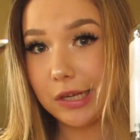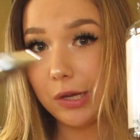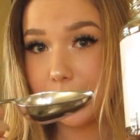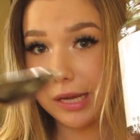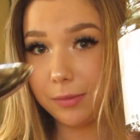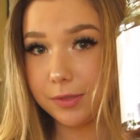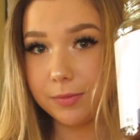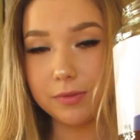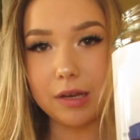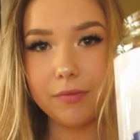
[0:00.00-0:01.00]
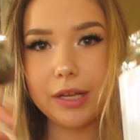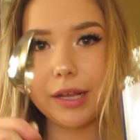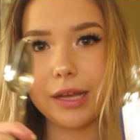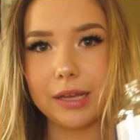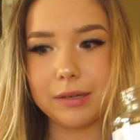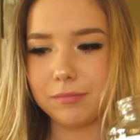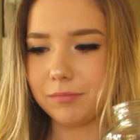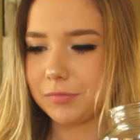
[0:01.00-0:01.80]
2 tablespoons of it and